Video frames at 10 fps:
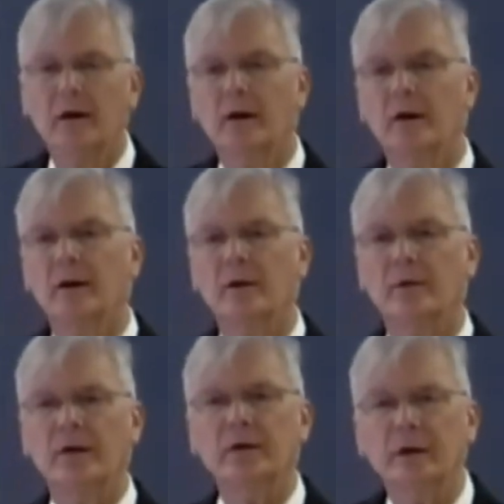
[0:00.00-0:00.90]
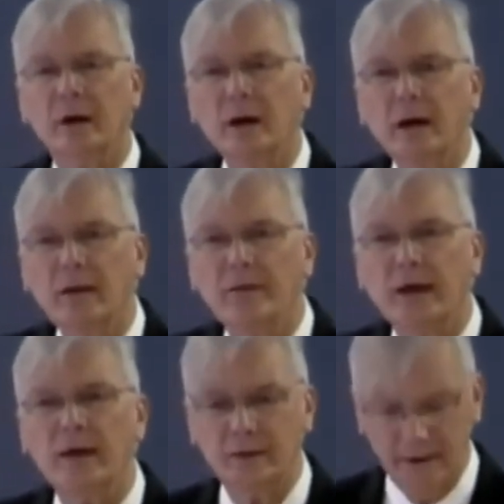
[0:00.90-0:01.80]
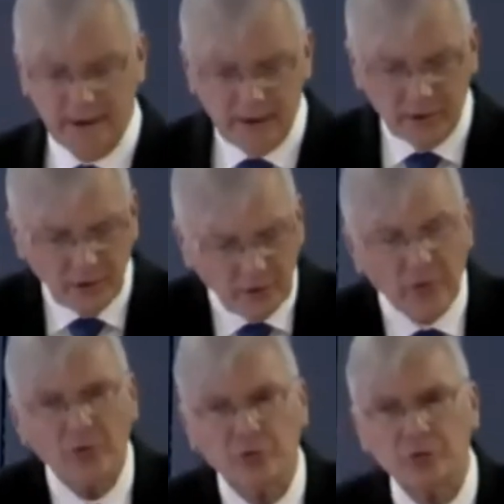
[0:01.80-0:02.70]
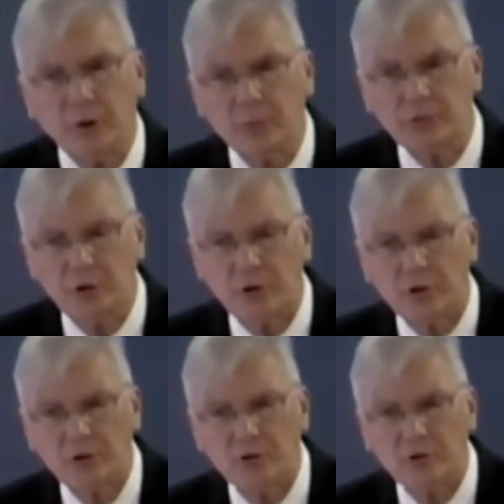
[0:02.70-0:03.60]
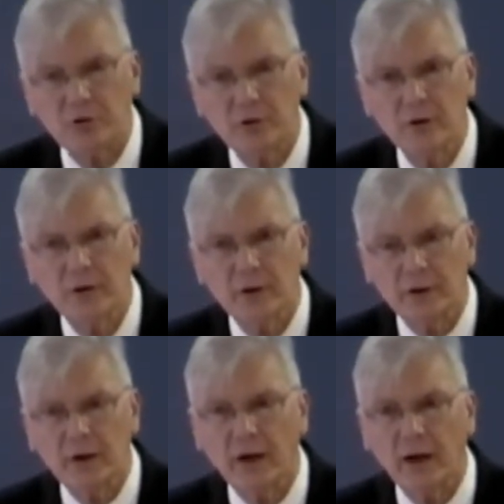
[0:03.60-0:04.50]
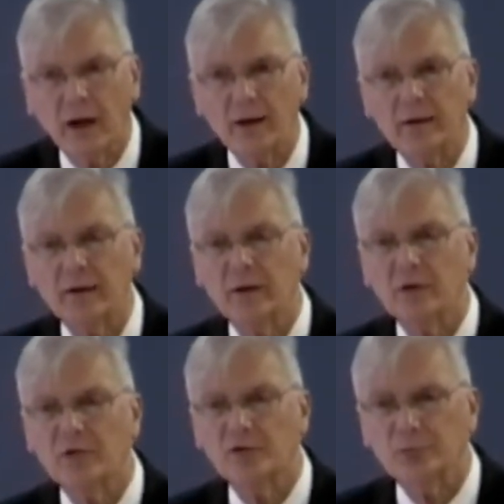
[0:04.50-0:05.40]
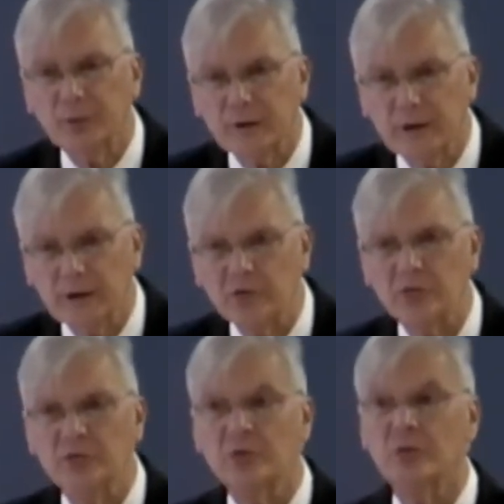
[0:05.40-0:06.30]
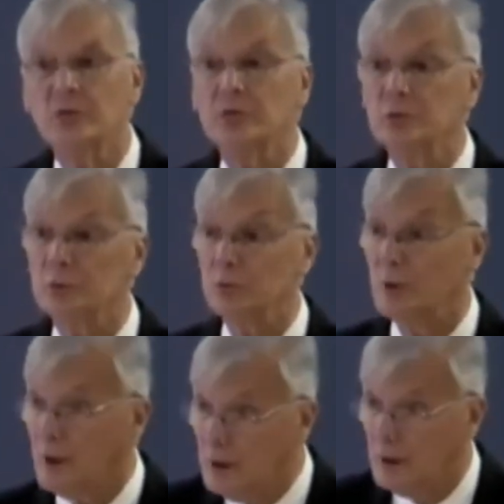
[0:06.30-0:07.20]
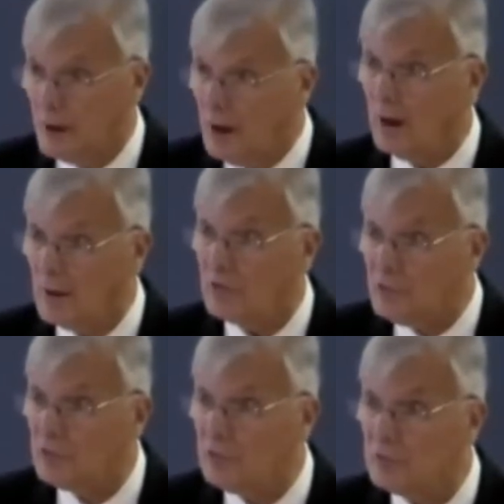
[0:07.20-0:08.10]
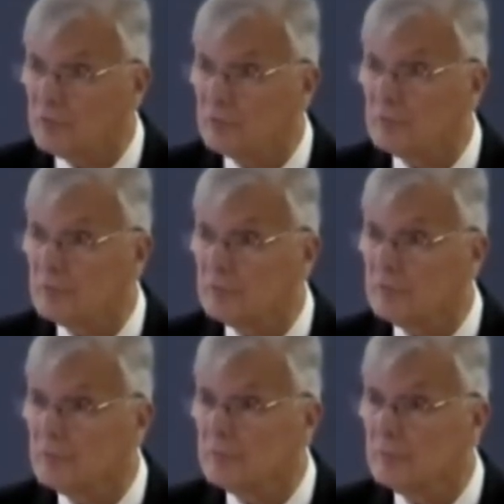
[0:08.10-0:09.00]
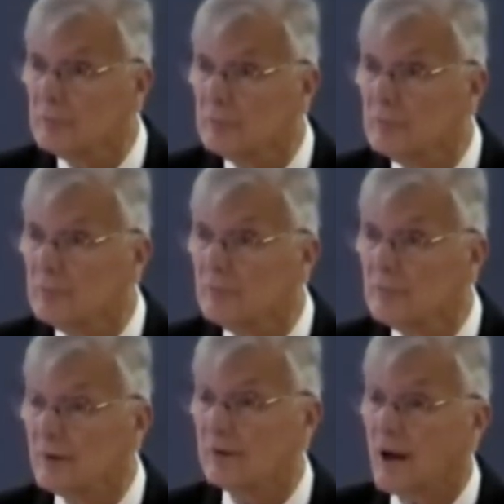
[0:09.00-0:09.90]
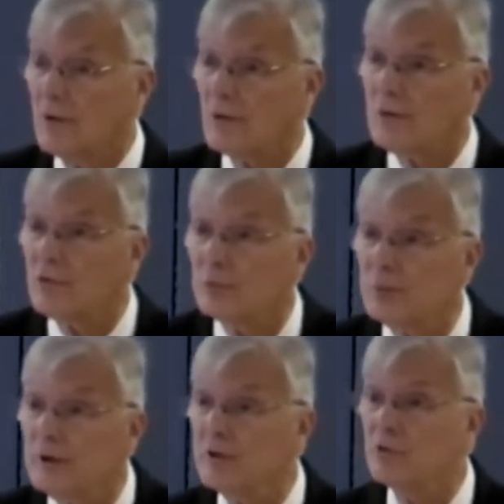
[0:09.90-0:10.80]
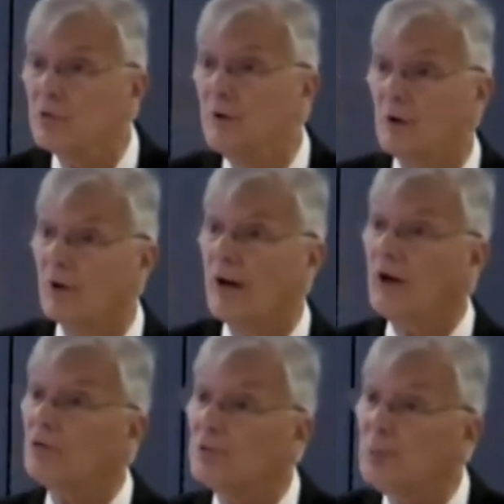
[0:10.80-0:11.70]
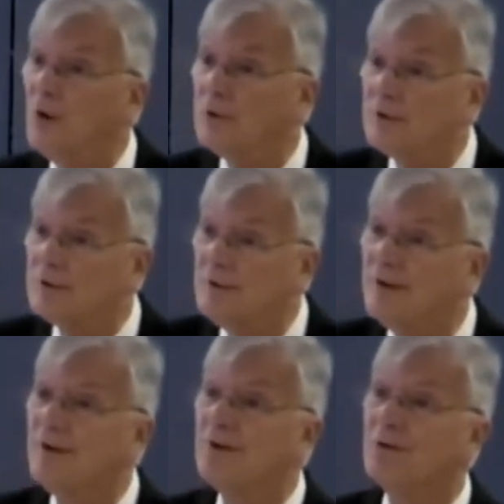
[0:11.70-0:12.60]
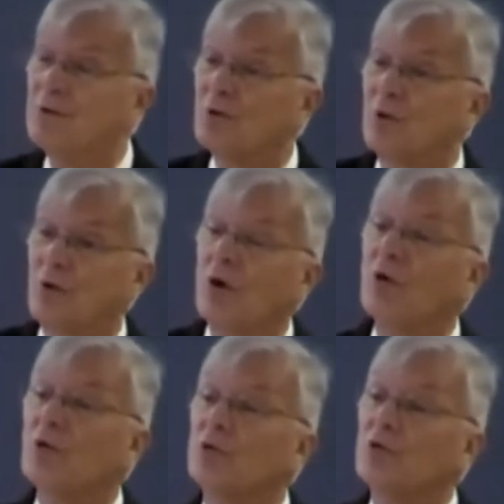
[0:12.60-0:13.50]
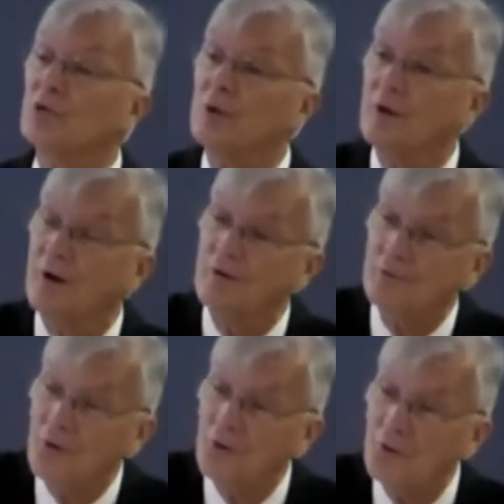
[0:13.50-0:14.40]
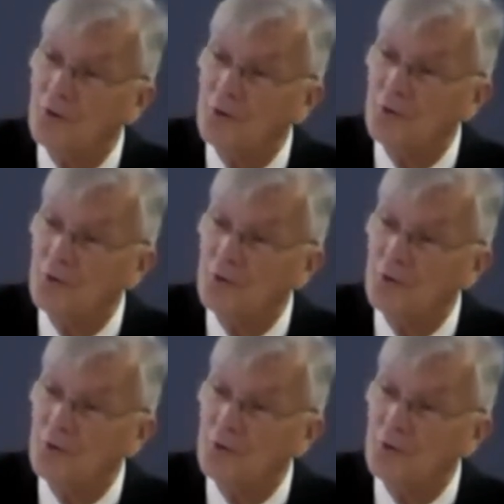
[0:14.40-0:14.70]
They deny that in the scriptures, God speaks to us. He not only speaks or has spoken to those of old,